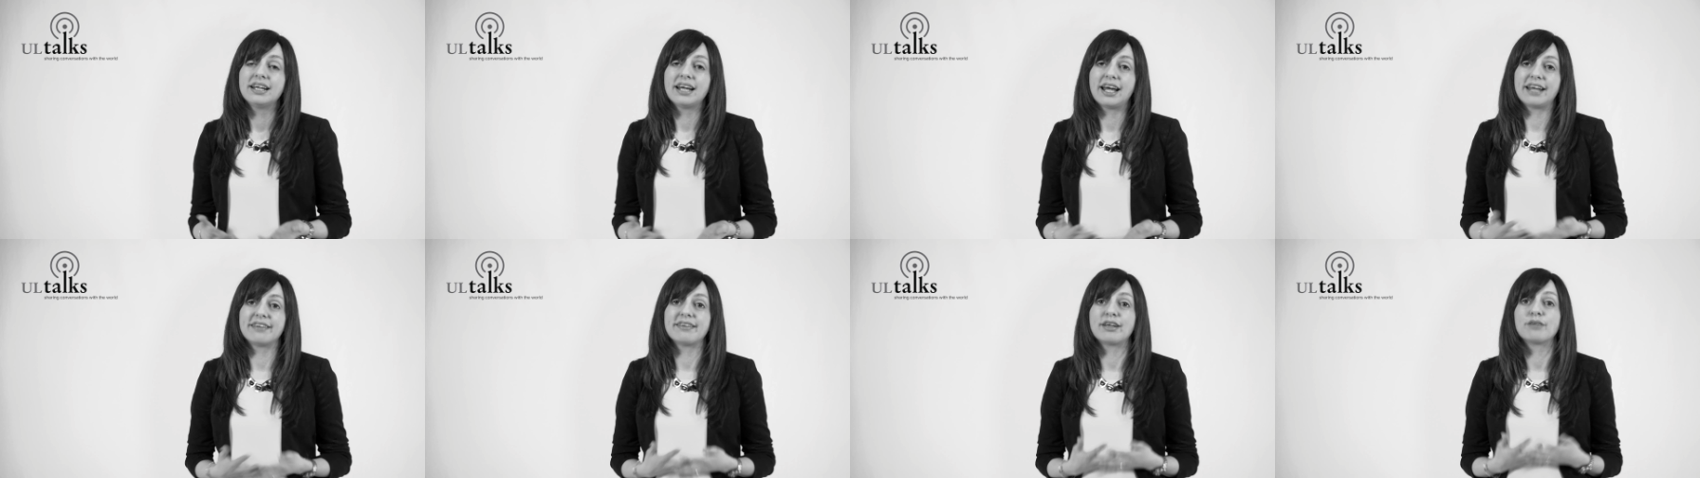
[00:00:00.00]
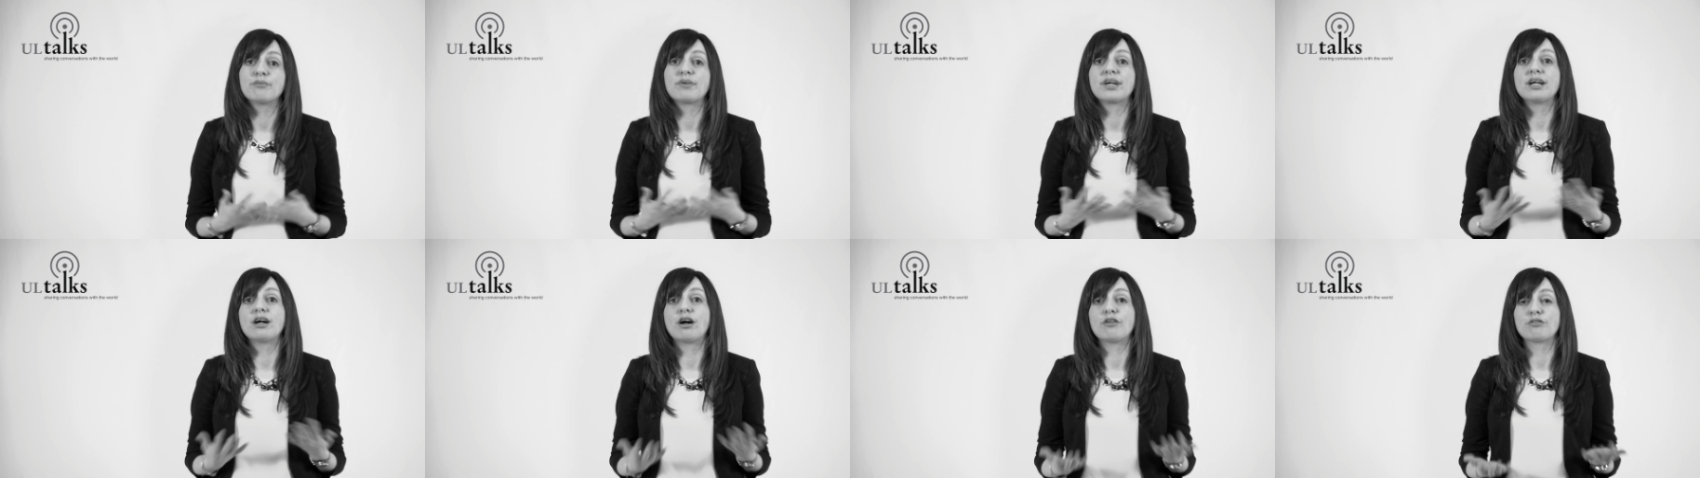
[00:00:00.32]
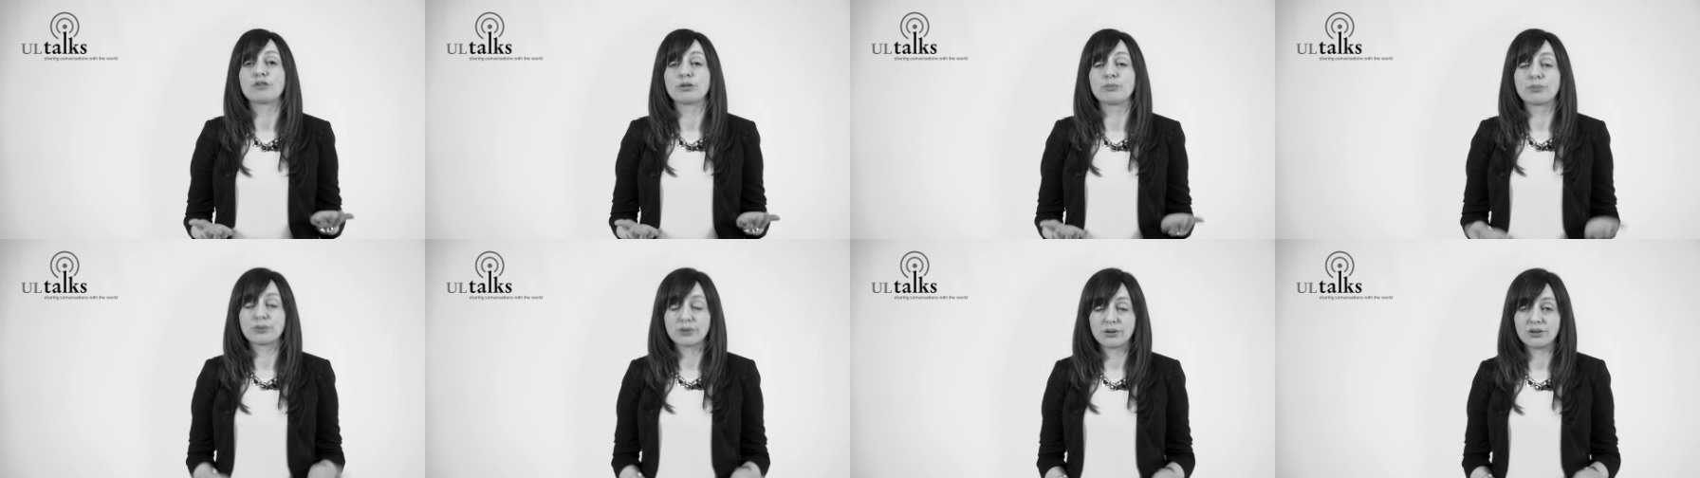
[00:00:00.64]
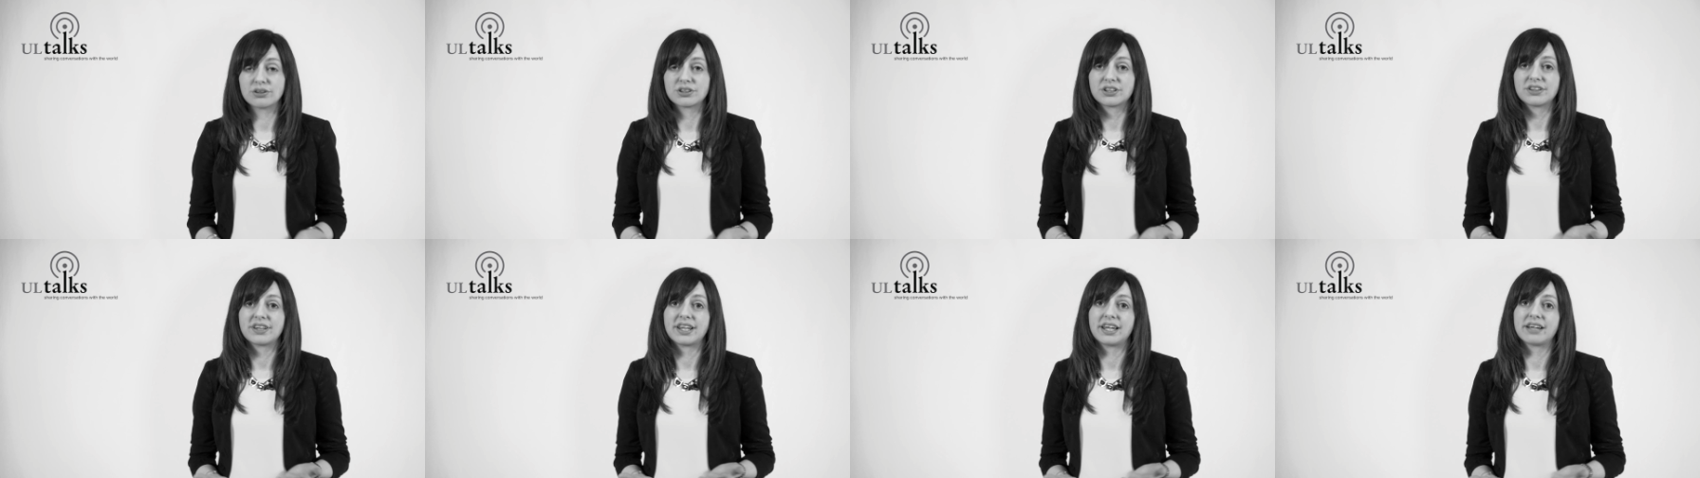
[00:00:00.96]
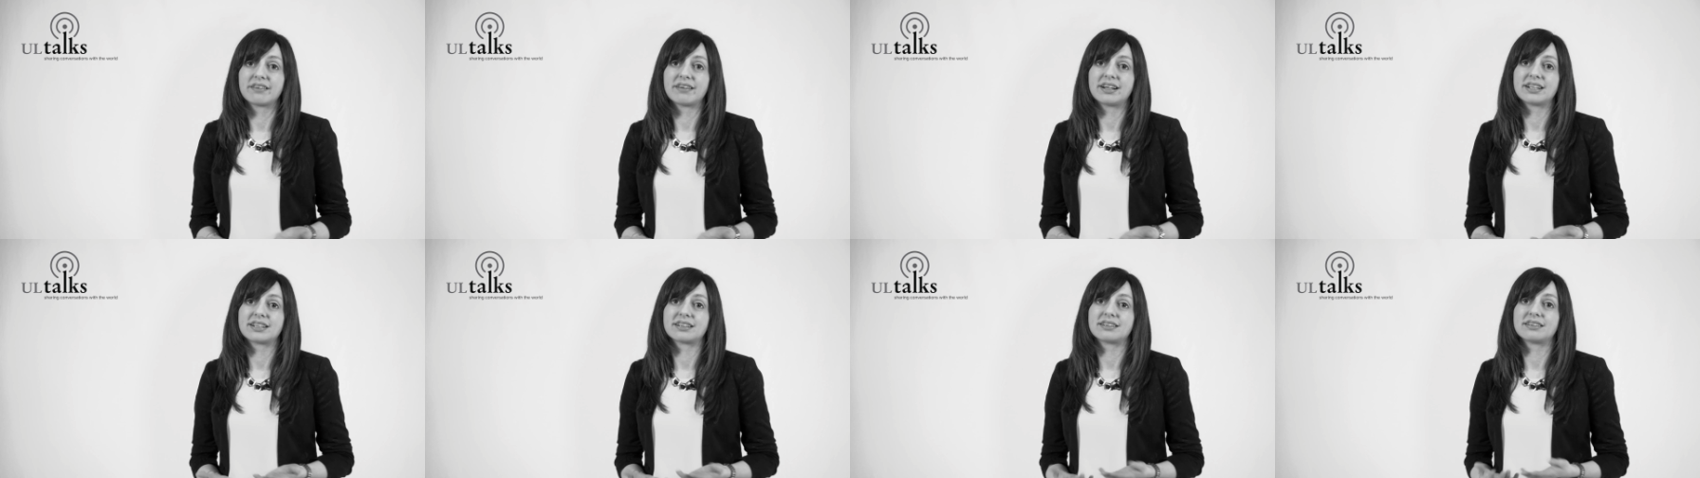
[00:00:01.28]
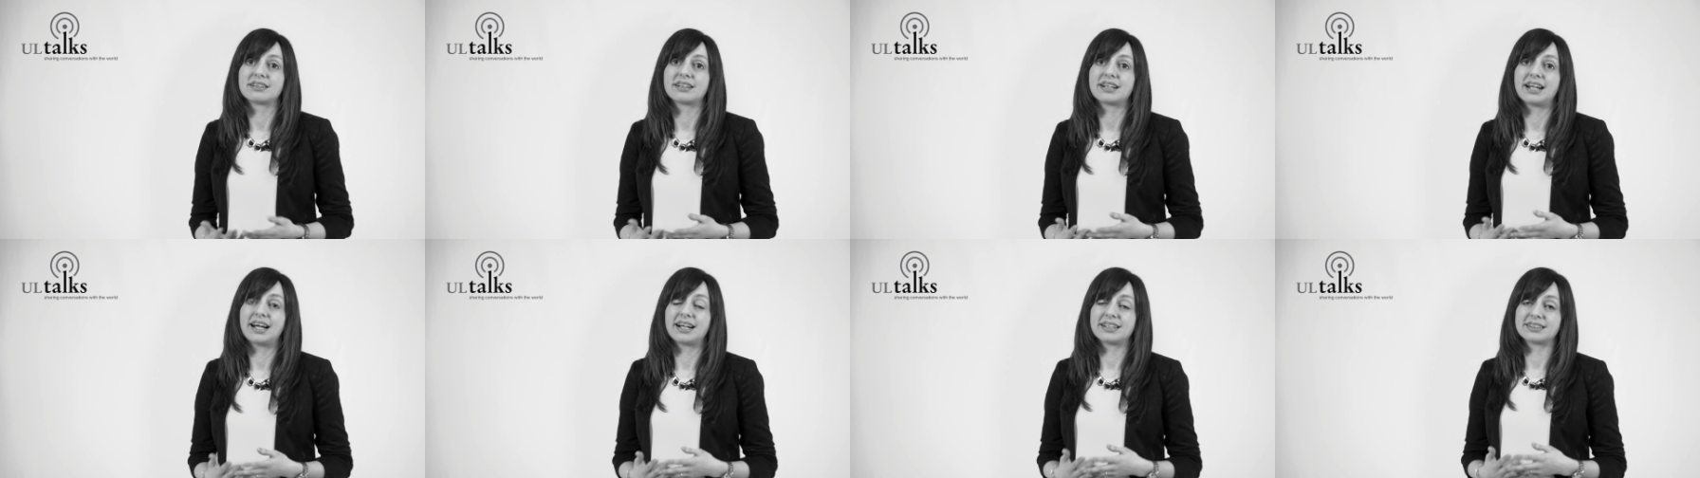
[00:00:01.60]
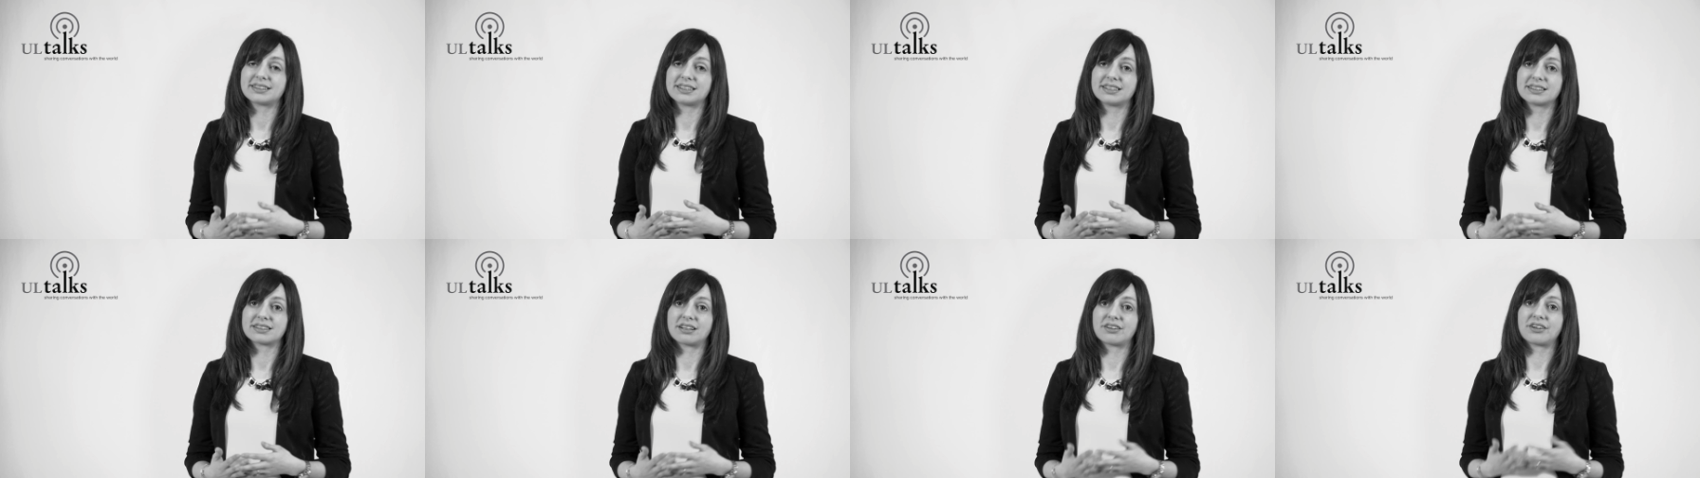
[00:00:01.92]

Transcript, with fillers: And then we offer broader theoretical classes